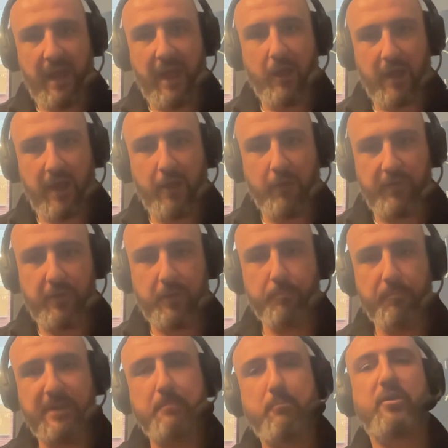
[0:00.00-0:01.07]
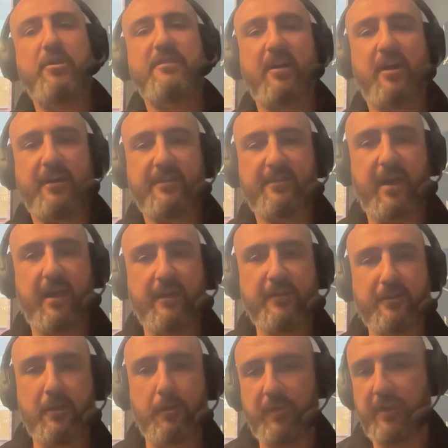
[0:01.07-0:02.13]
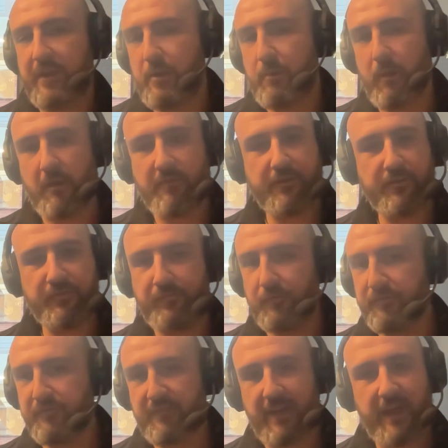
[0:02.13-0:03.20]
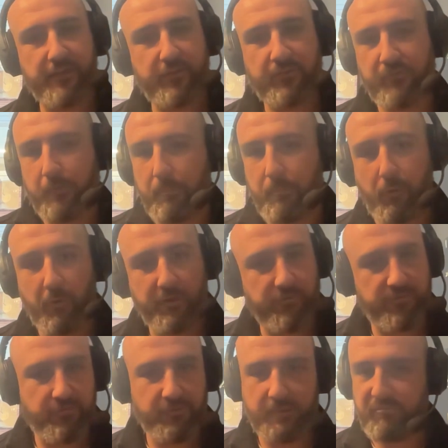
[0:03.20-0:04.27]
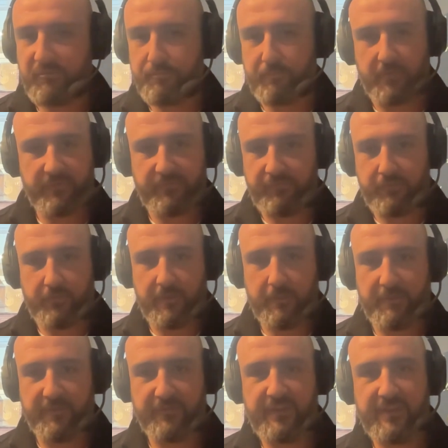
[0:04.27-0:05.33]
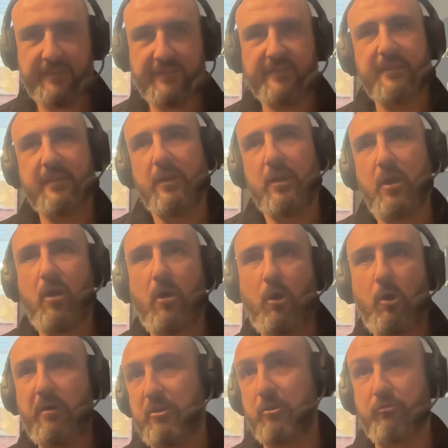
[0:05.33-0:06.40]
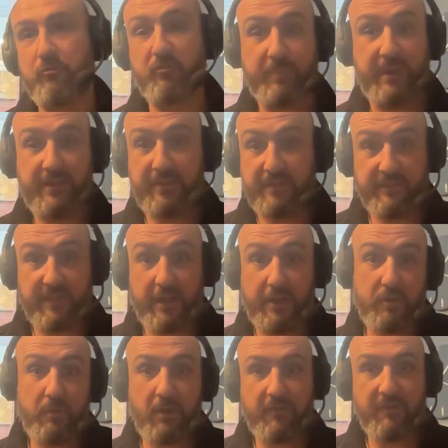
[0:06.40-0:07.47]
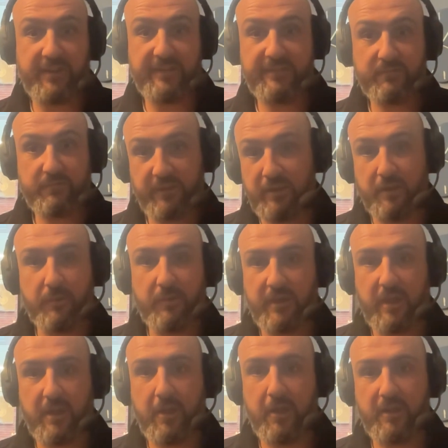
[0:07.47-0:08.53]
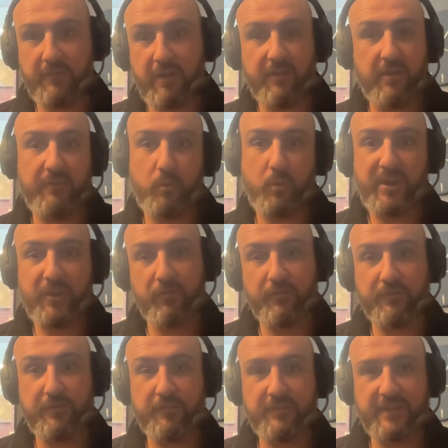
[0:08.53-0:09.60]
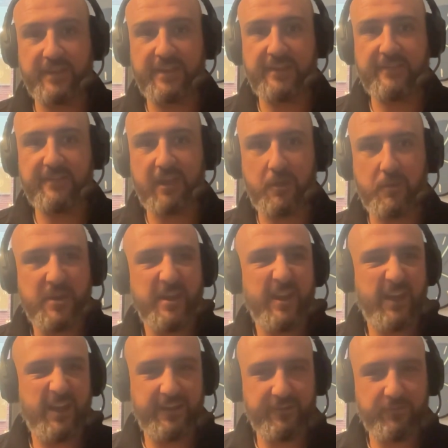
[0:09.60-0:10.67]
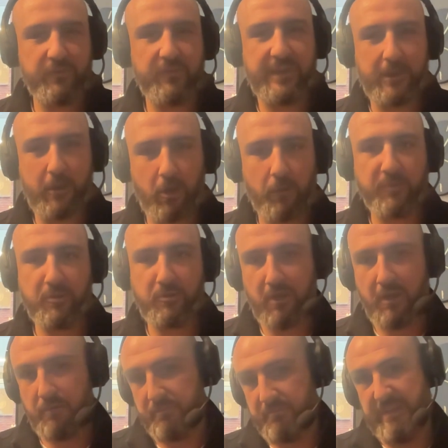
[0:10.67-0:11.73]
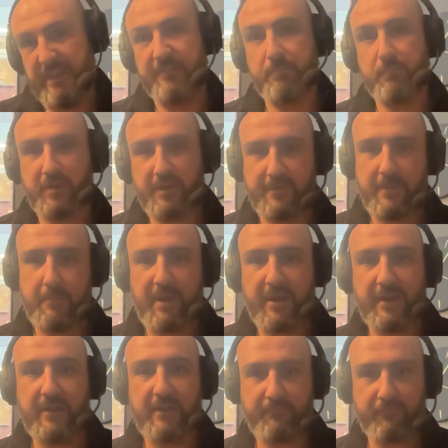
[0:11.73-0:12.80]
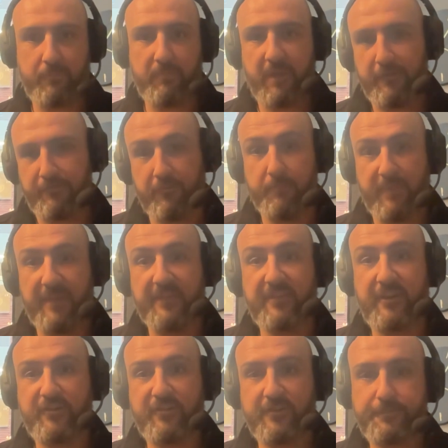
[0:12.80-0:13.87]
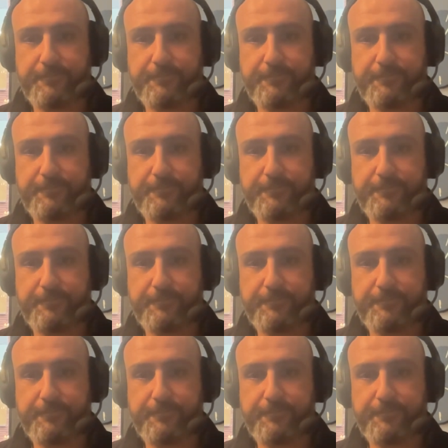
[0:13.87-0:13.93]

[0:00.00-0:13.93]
how the company monetized that. The inquiry could fall flat at some point through the business, or it could just be that inquiry is a kind of a weak or a duff lead. So at least with e-com, it's money in the bank from that session.